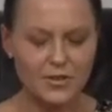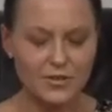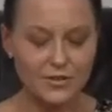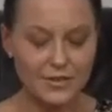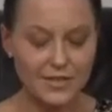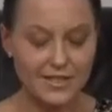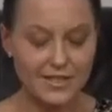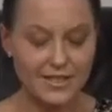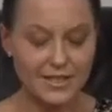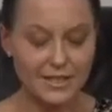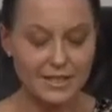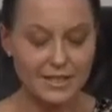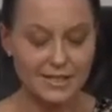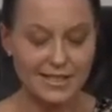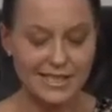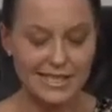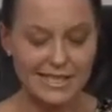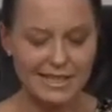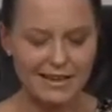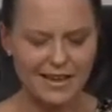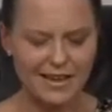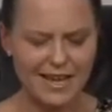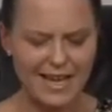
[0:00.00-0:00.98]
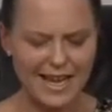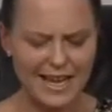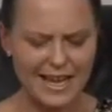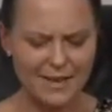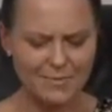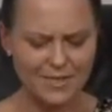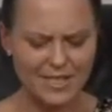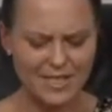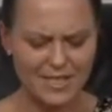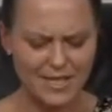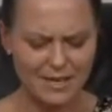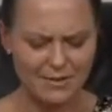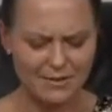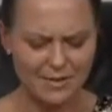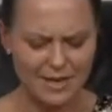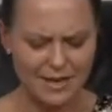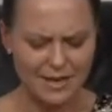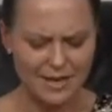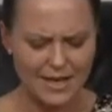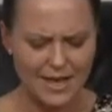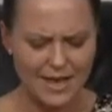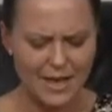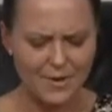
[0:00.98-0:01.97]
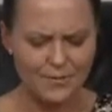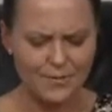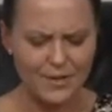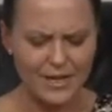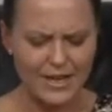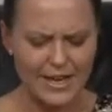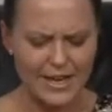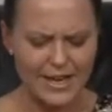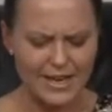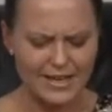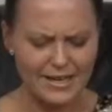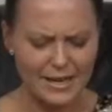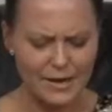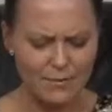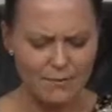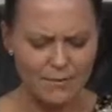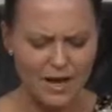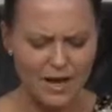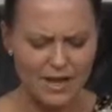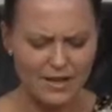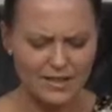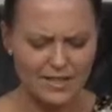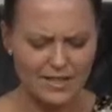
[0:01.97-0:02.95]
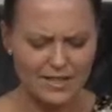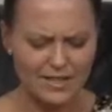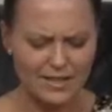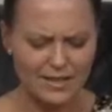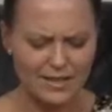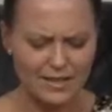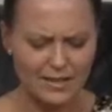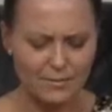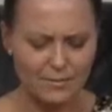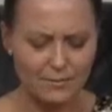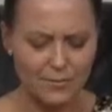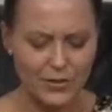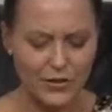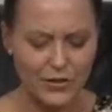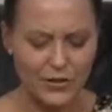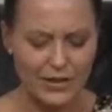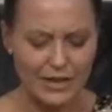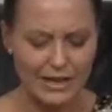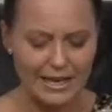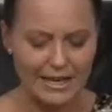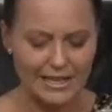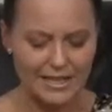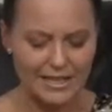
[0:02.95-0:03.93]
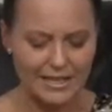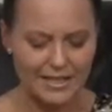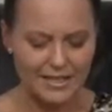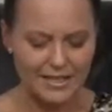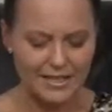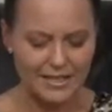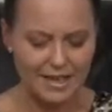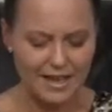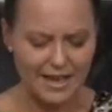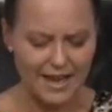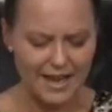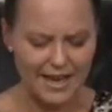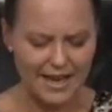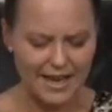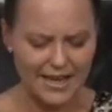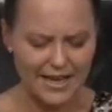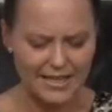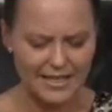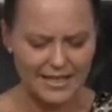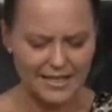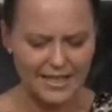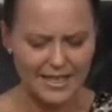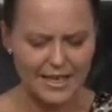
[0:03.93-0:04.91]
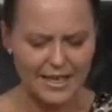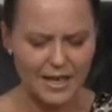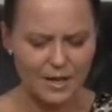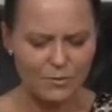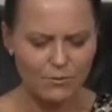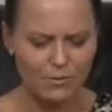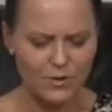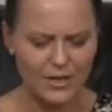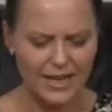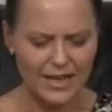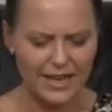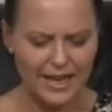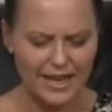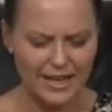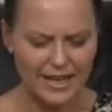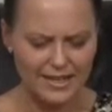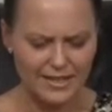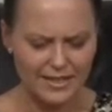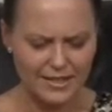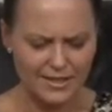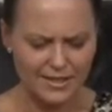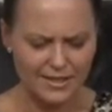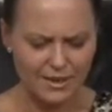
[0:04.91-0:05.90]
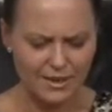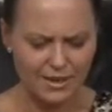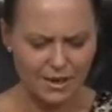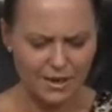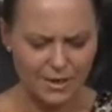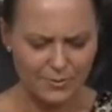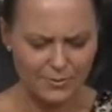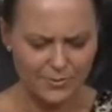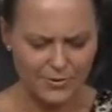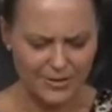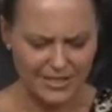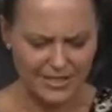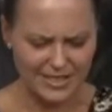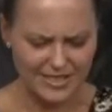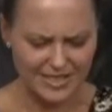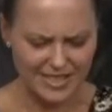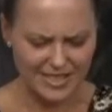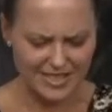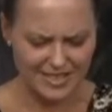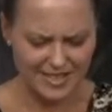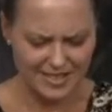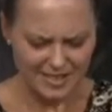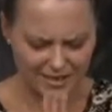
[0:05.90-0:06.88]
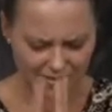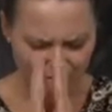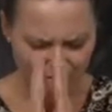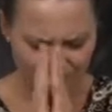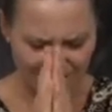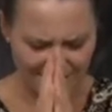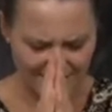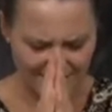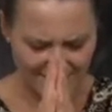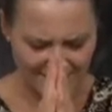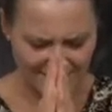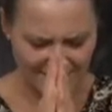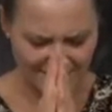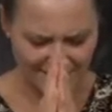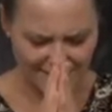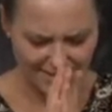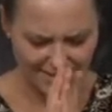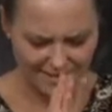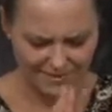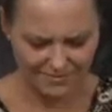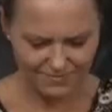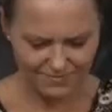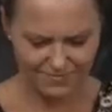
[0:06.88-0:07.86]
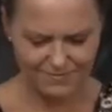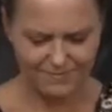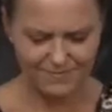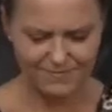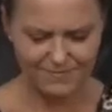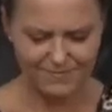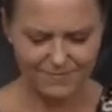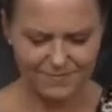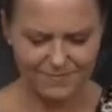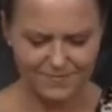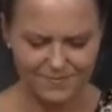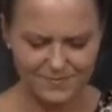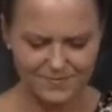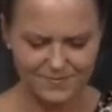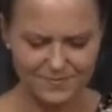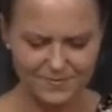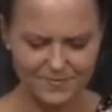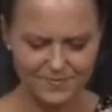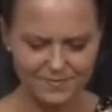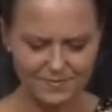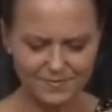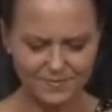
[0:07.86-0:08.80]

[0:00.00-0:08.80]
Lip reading: Greetings, I am Sarah, Pleiadian Master, Pleiadian Guide, Pleiadian High Priestess. Greetings. Greetings.